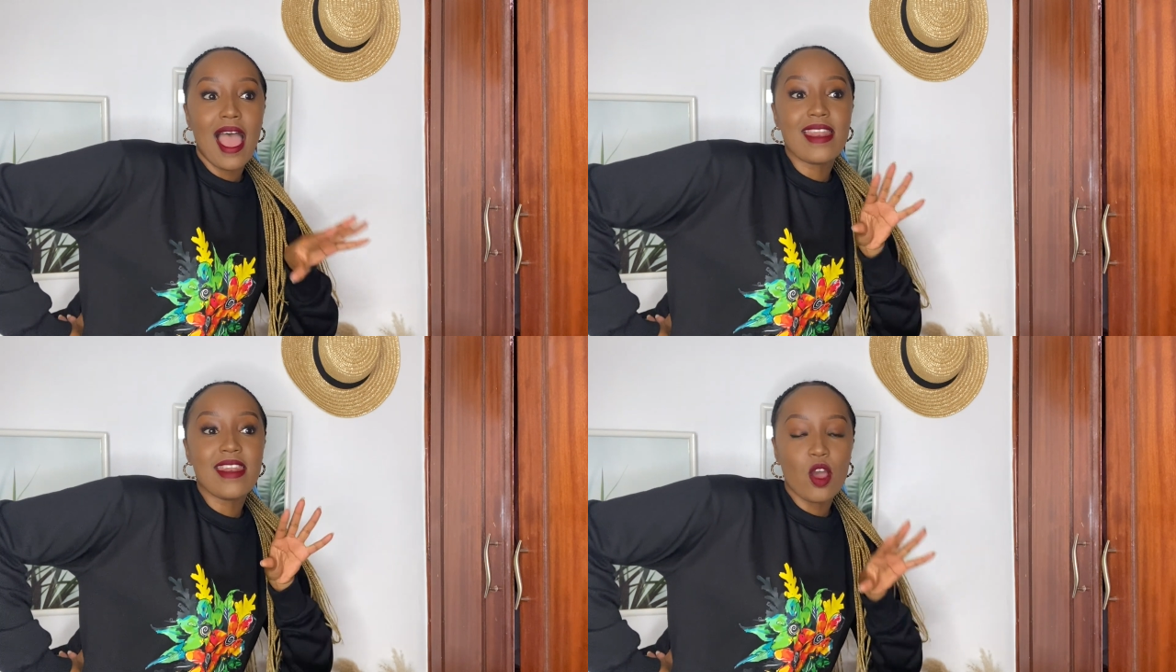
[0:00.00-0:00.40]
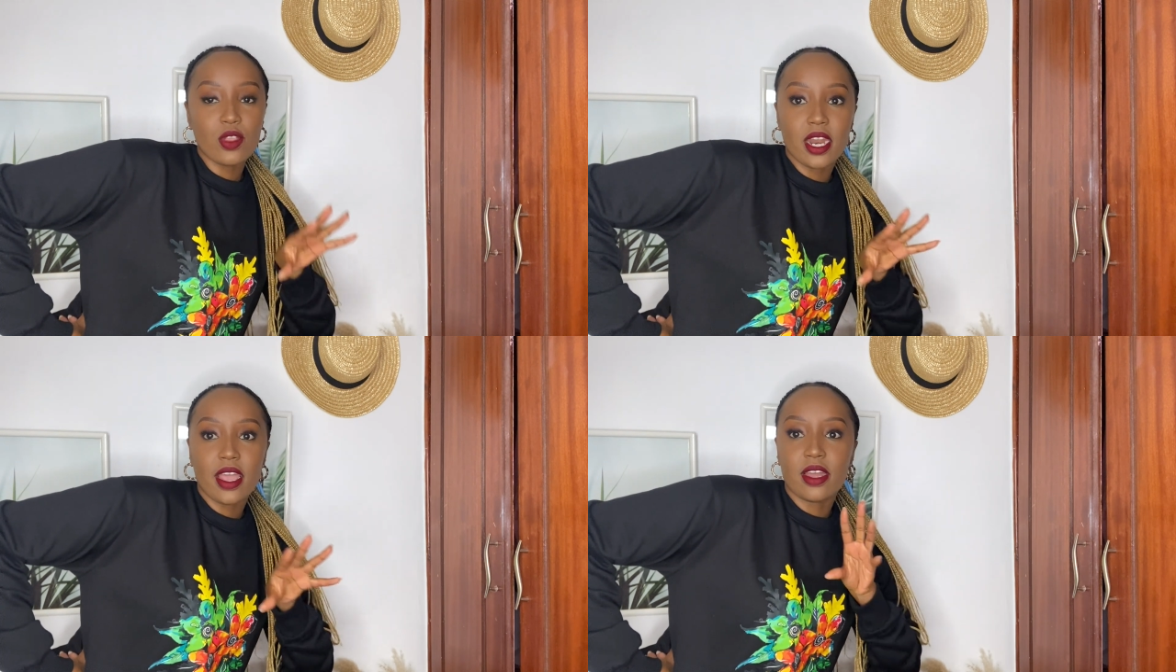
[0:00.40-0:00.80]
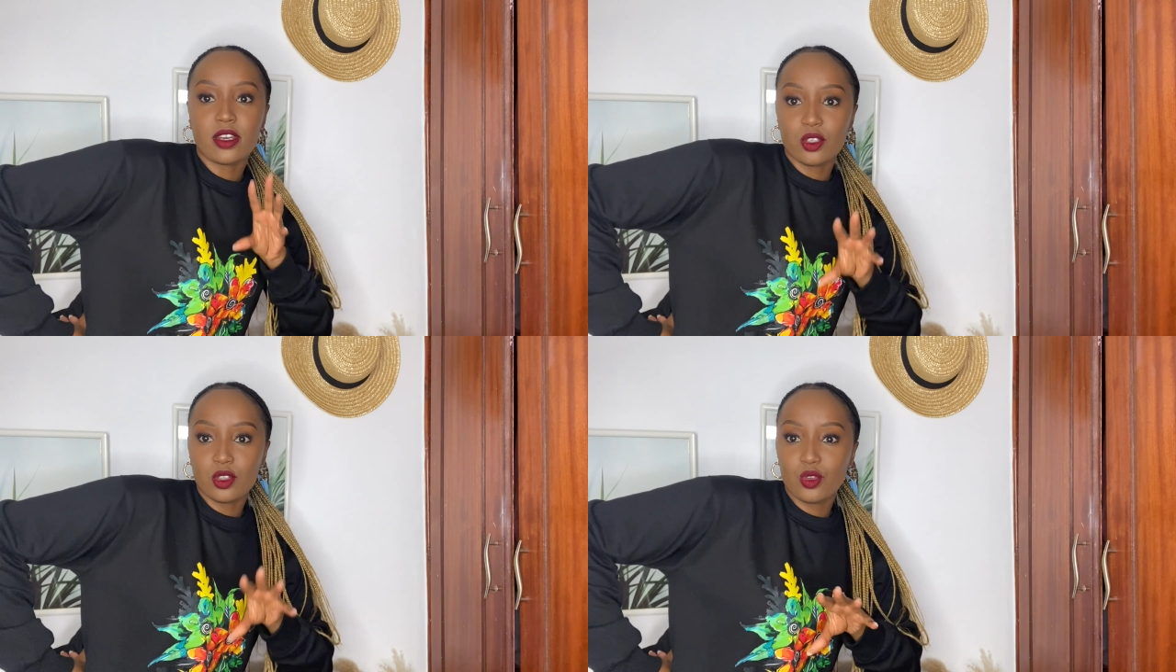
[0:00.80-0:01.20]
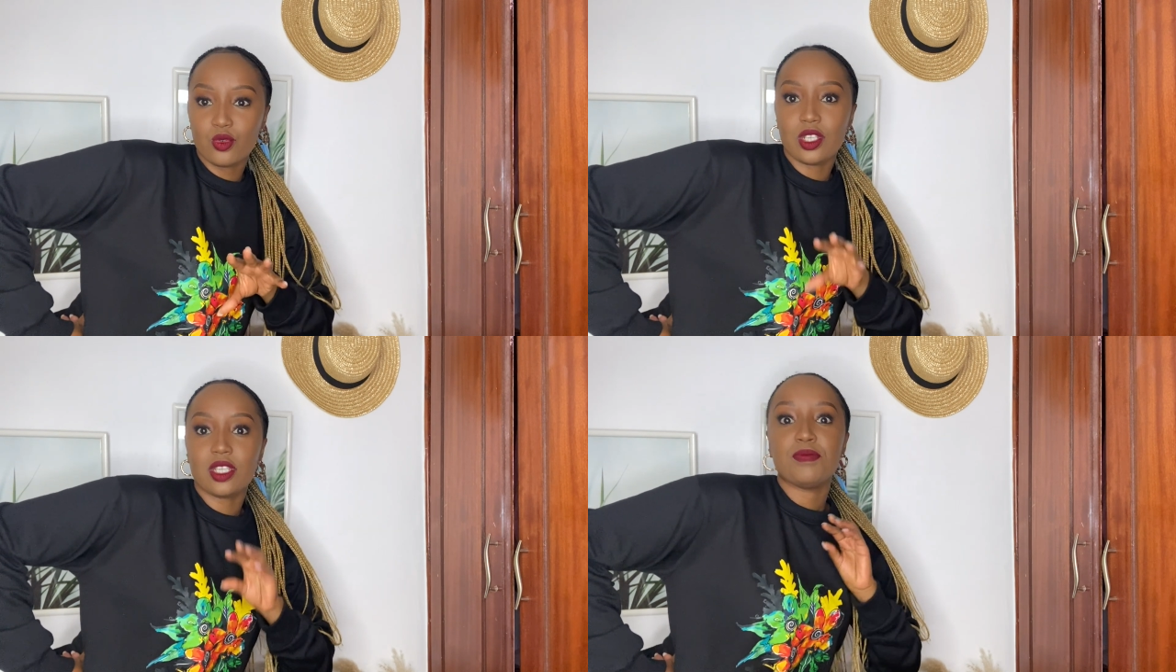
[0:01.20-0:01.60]
now that I
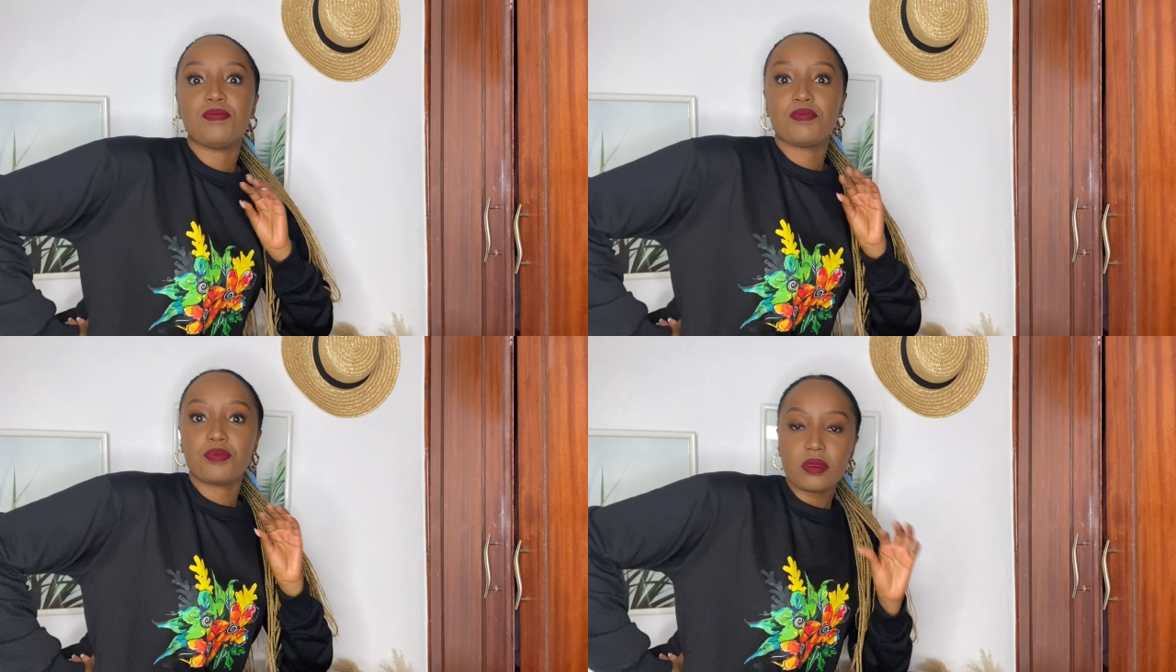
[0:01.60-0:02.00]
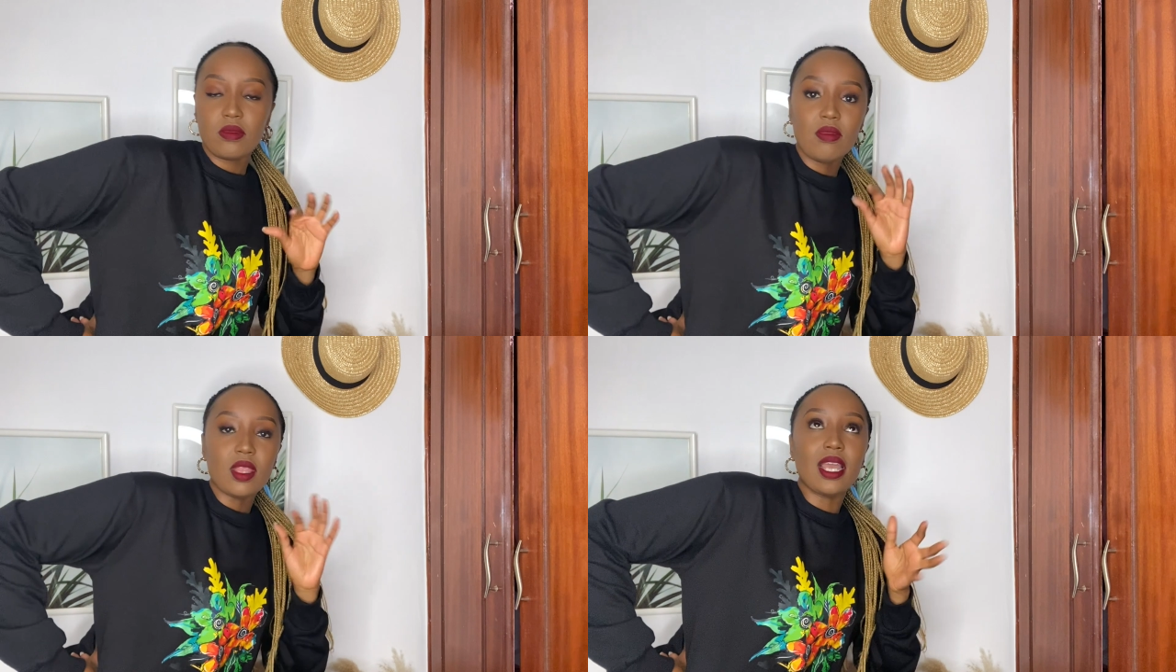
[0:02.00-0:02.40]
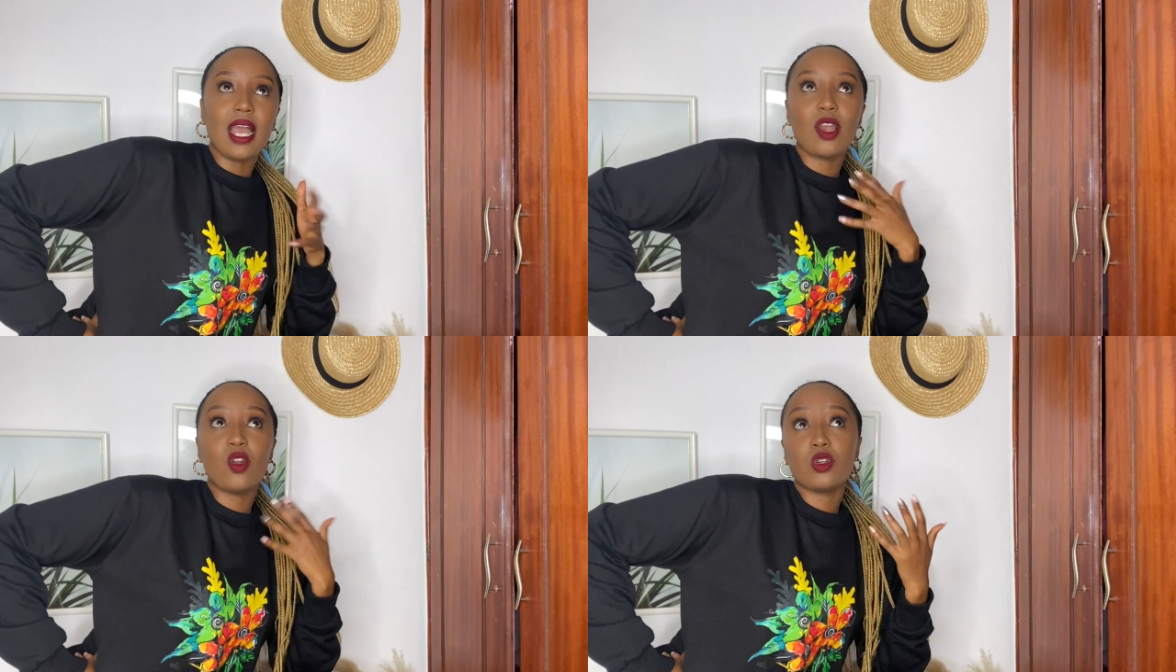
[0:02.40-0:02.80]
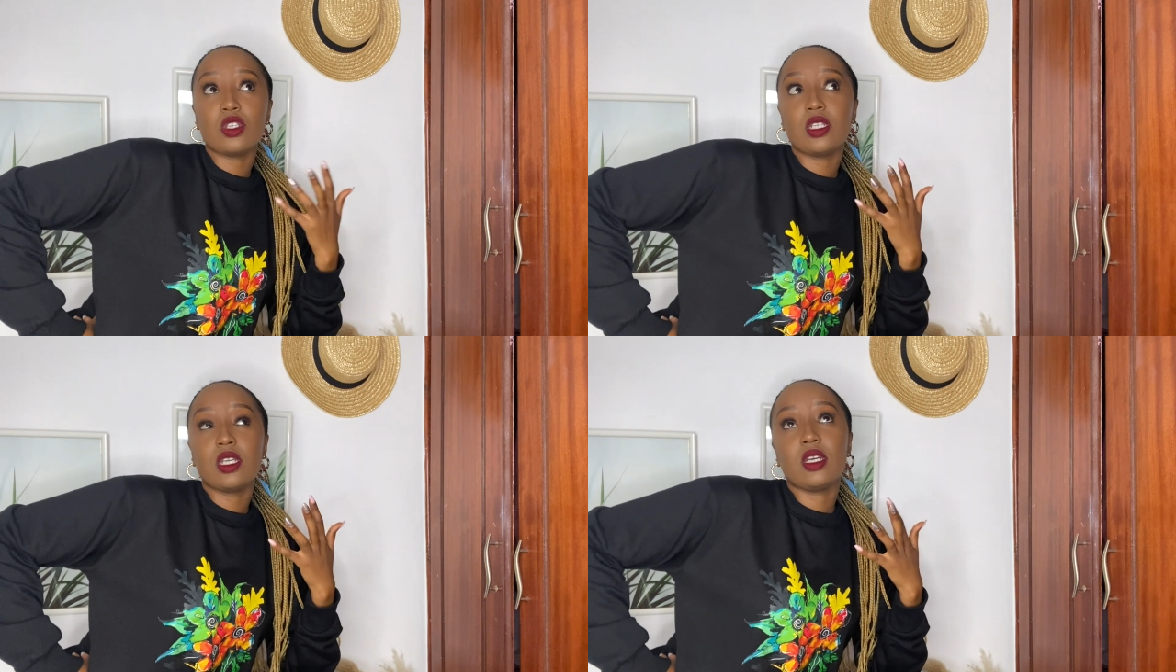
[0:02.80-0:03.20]
understood a
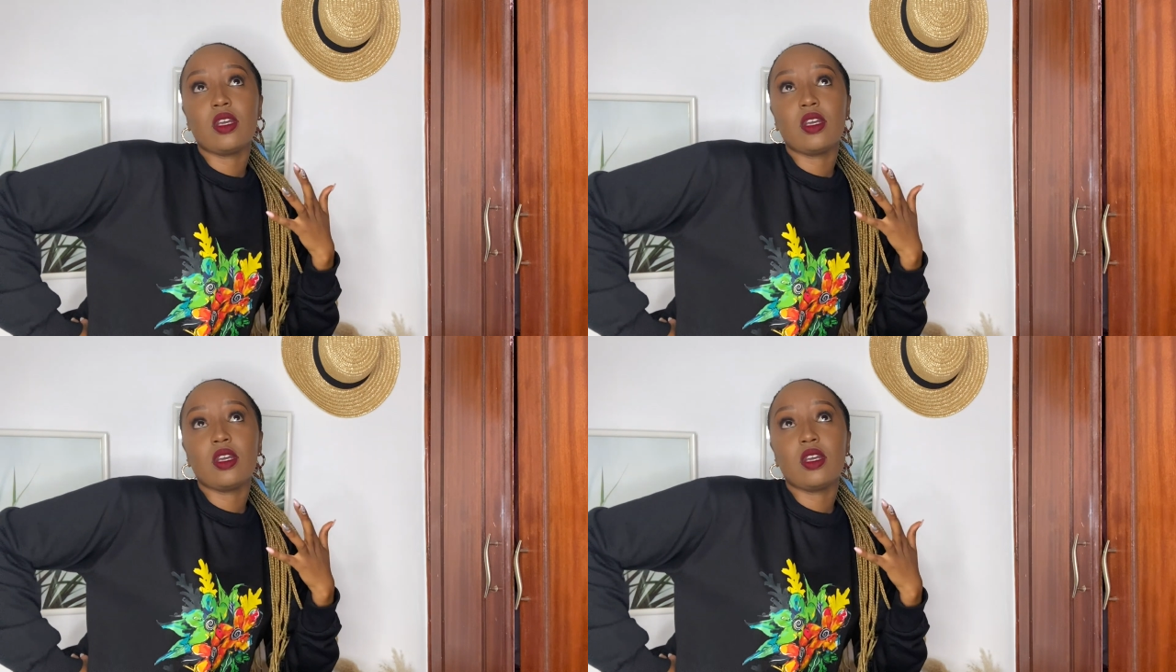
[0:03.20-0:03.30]
lot